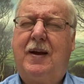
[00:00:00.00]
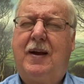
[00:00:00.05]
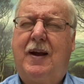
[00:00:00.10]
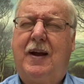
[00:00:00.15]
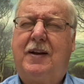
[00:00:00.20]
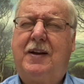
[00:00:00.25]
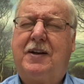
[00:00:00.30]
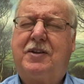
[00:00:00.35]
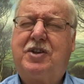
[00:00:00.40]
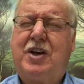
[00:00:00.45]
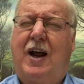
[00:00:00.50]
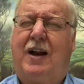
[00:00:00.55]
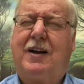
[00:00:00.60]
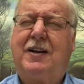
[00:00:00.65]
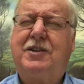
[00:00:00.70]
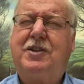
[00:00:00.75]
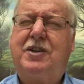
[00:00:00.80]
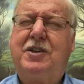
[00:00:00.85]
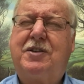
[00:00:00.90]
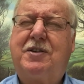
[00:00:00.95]
in the
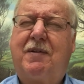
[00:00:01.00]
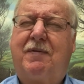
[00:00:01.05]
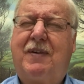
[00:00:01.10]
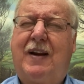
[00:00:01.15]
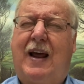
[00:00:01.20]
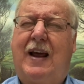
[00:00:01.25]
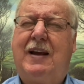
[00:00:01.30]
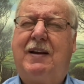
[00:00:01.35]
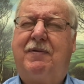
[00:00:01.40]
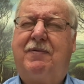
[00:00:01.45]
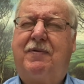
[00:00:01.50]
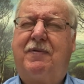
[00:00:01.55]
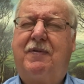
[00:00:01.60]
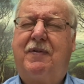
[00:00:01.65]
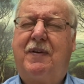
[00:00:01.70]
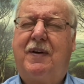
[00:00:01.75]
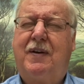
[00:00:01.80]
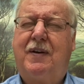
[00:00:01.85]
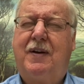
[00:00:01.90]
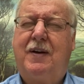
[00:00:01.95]
challenges of
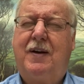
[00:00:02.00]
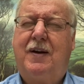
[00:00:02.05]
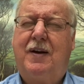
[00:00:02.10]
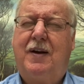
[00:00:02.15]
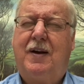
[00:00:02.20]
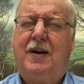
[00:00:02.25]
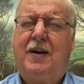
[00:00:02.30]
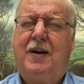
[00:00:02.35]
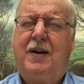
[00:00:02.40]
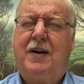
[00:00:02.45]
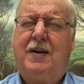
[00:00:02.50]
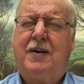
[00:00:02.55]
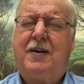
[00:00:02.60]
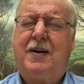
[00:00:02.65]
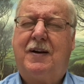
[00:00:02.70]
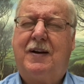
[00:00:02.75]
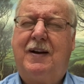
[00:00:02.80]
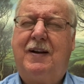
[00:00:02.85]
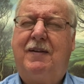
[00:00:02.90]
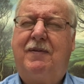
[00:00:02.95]
life
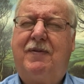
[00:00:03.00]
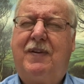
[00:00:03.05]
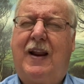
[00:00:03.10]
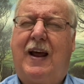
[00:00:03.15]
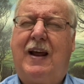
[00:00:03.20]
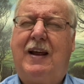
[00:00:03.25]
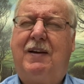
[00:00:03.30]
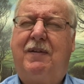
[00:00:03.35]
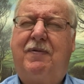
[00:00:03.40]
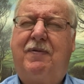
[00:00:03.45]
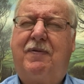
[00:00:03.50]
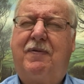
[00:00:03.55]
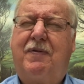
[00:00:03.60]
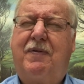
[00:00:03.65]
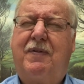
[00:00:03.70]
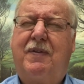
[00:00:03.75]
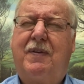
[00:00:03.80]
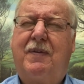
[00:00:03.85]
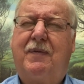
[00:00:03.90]
to live life